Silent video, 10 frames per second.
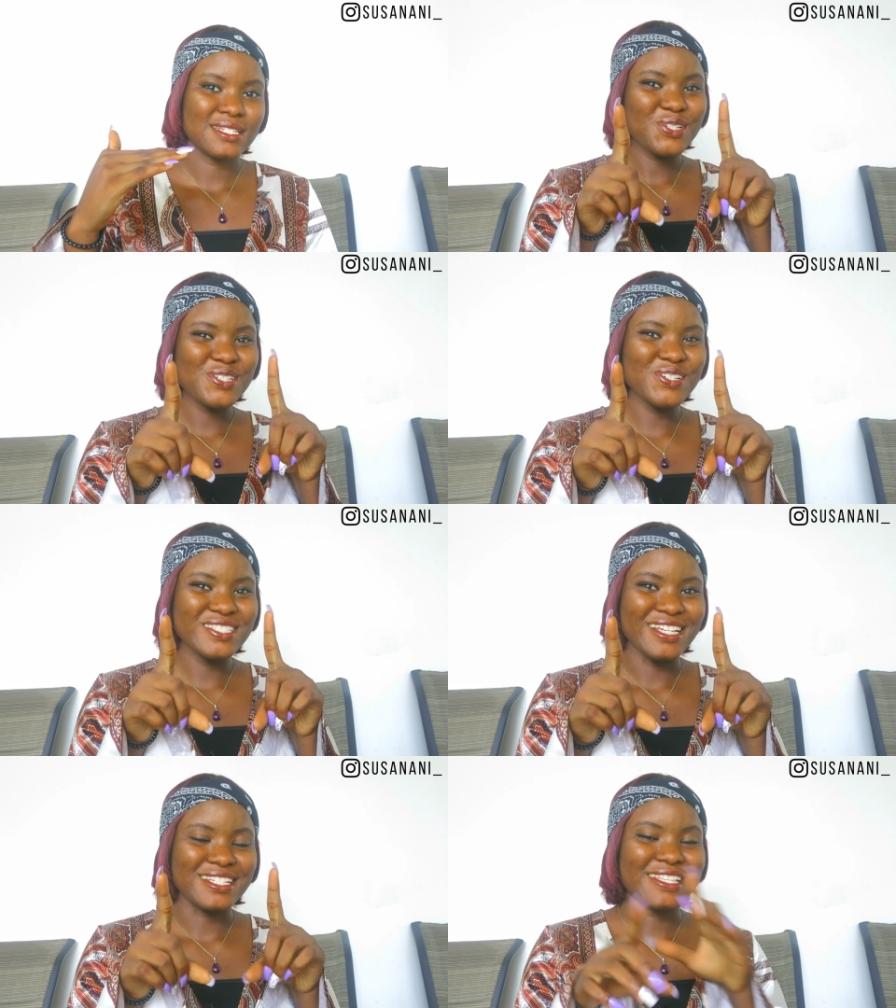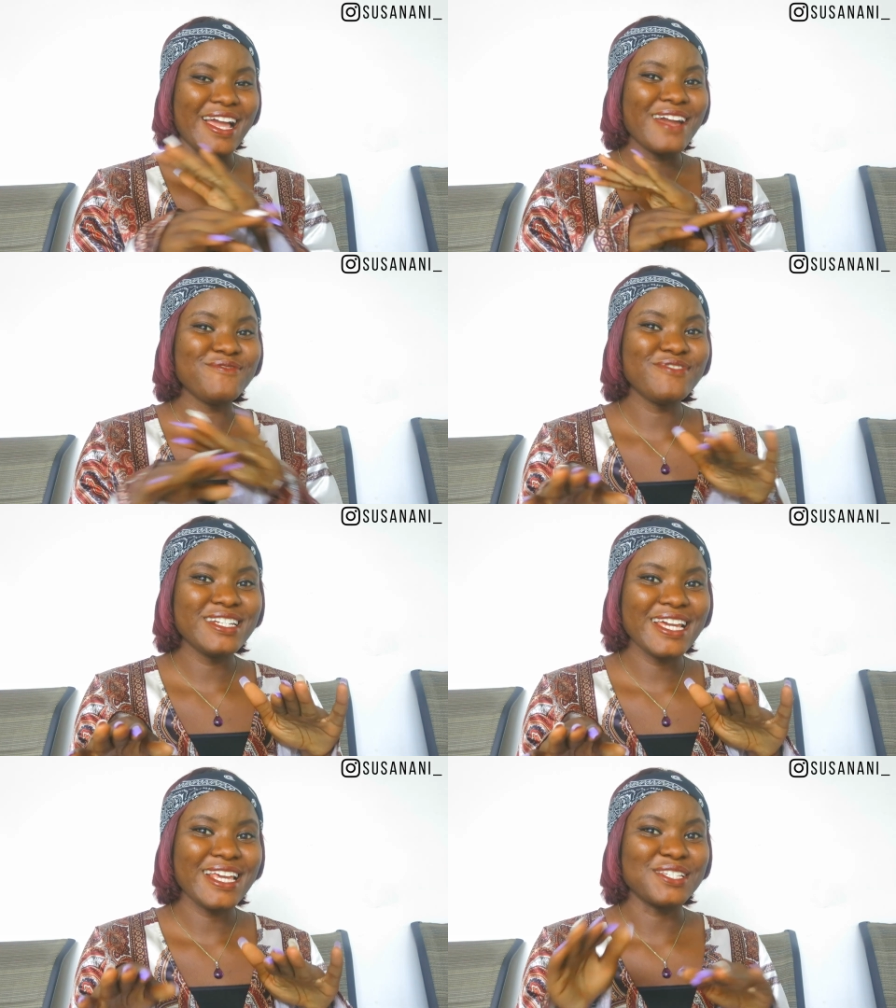Also know this that
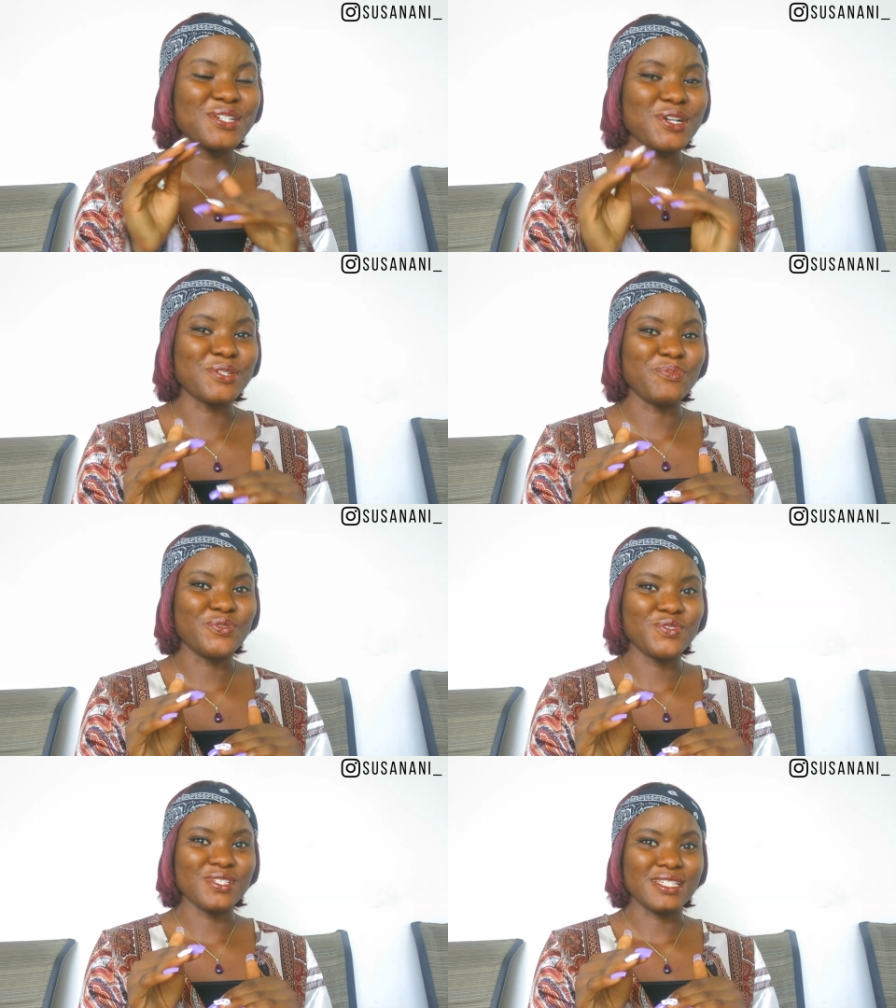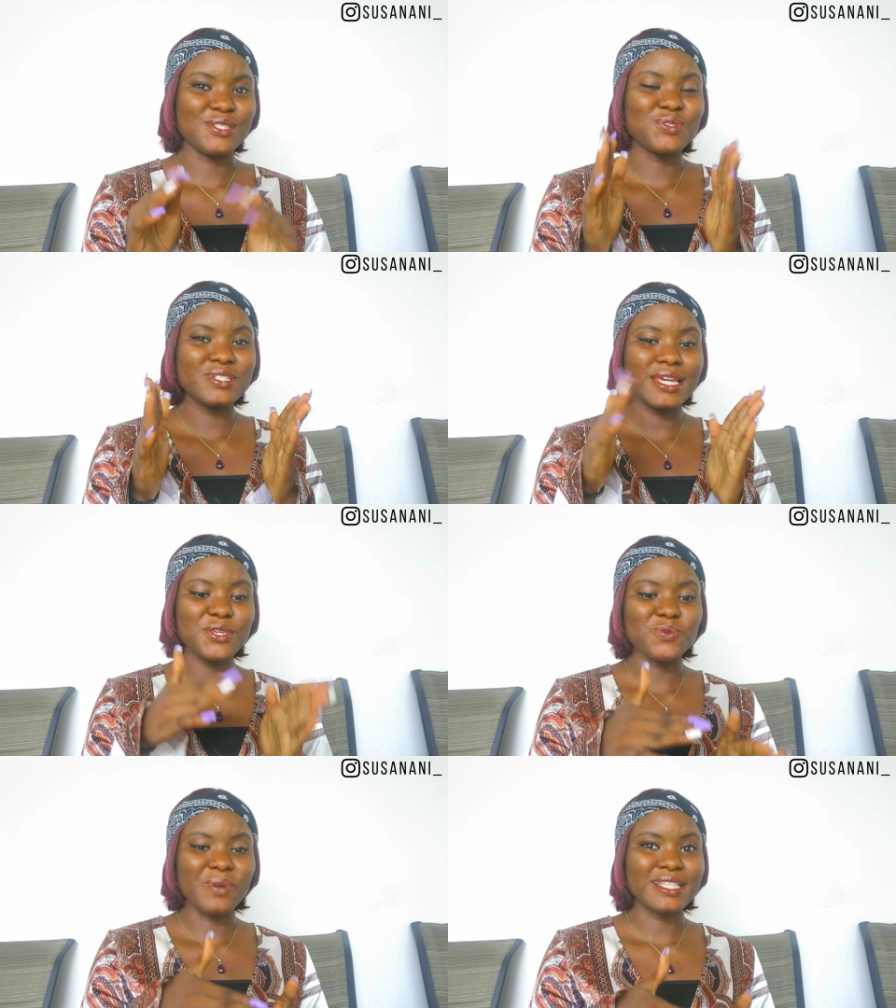every day is not going to be rosy. Today
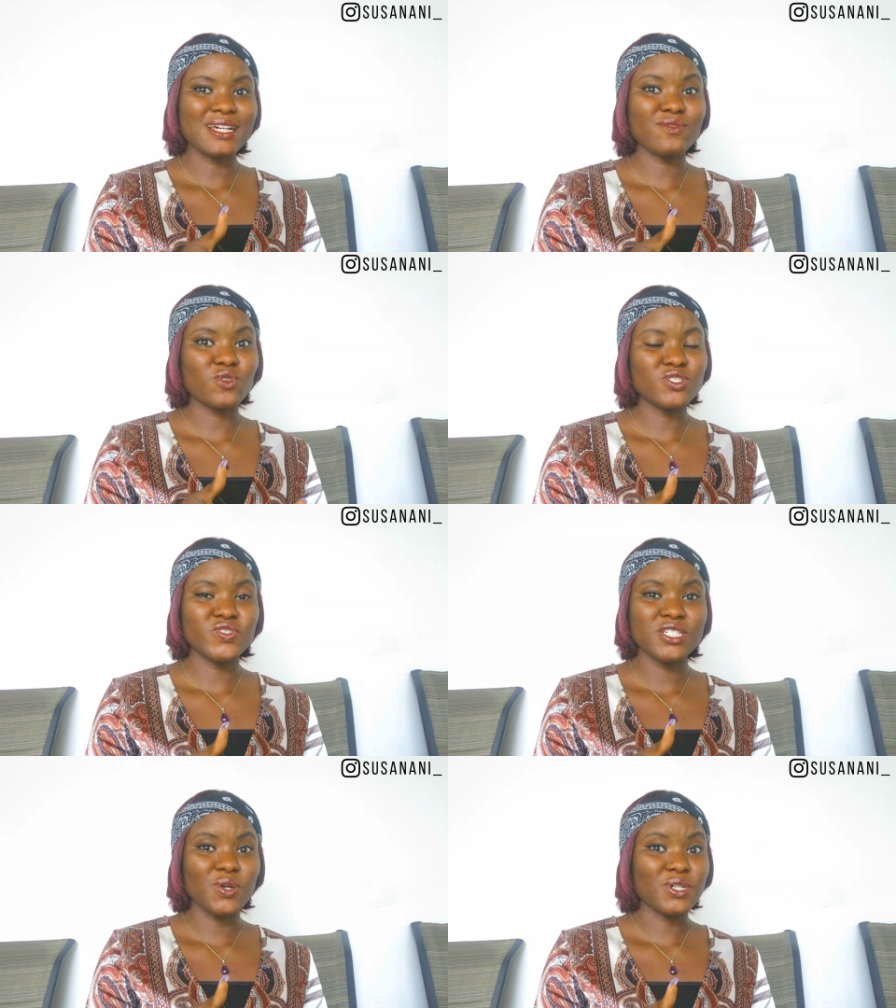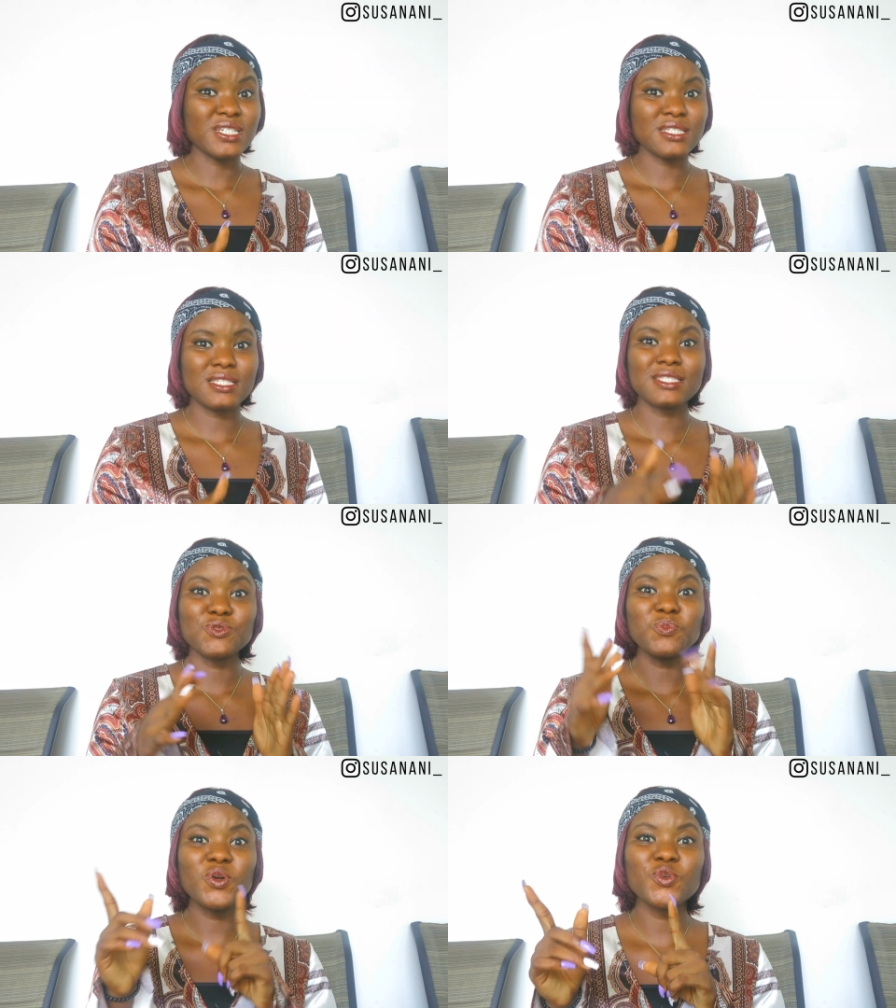you might have 100 orders,
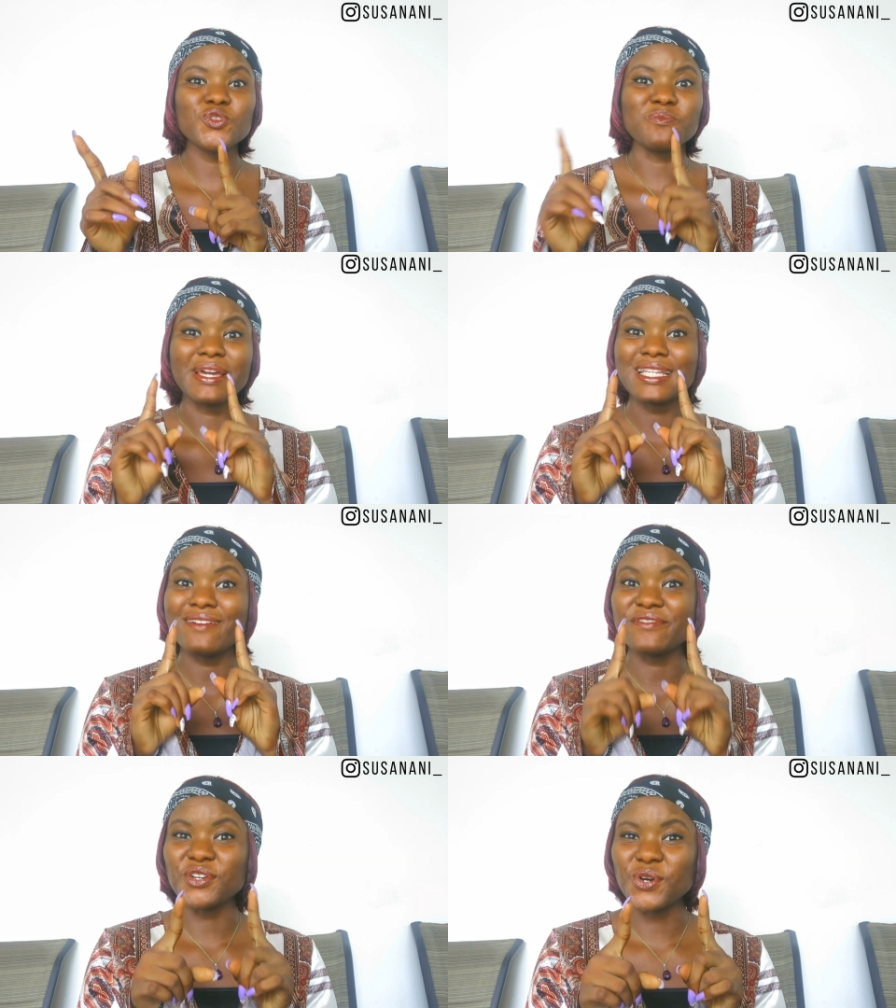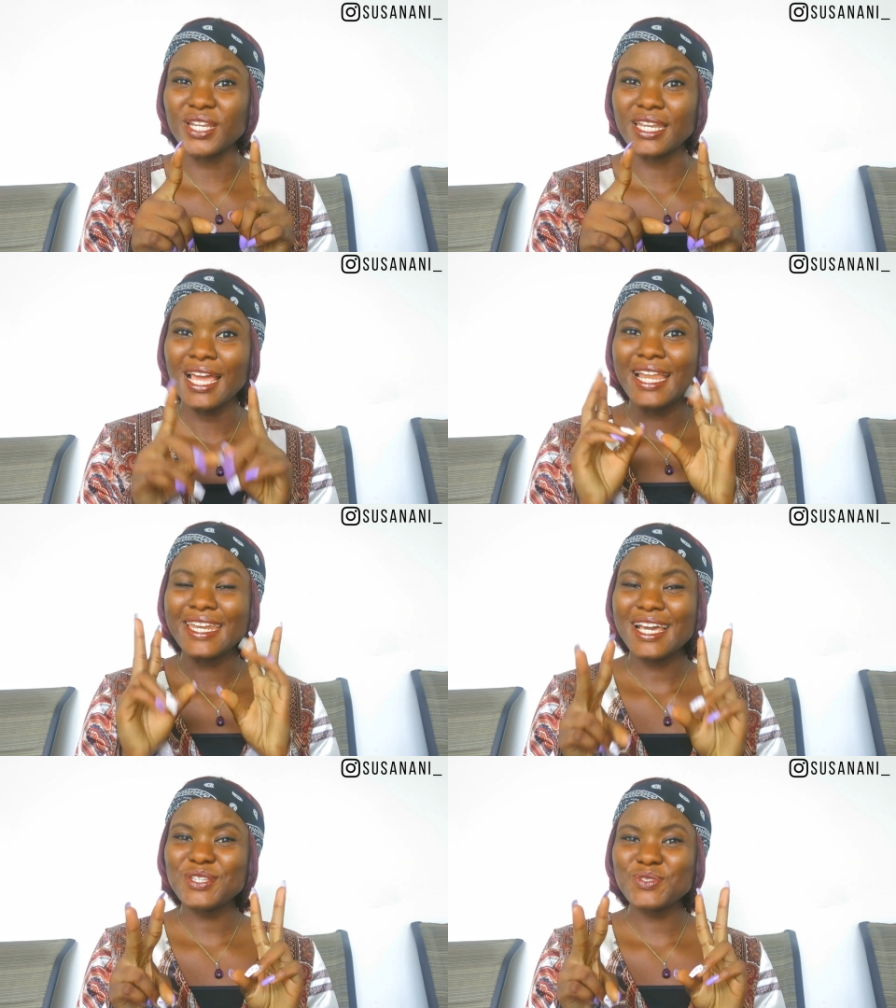tomorrow you might have none.
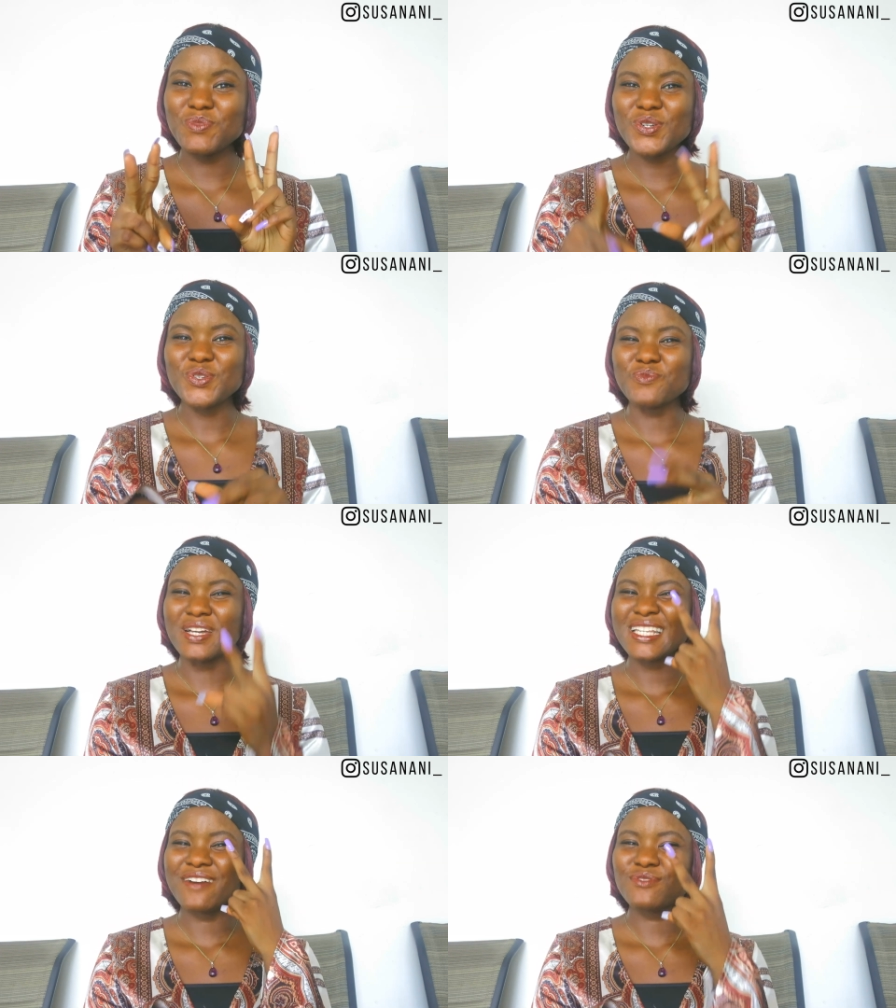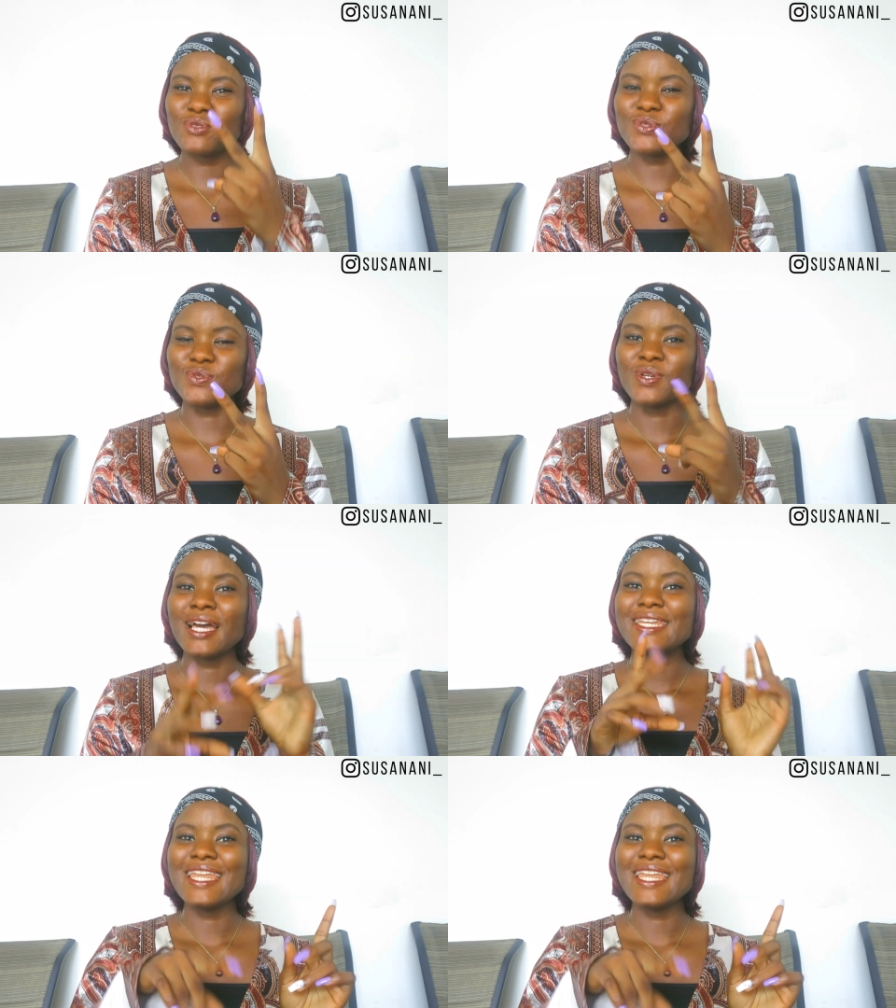Next tomorrow you might have two.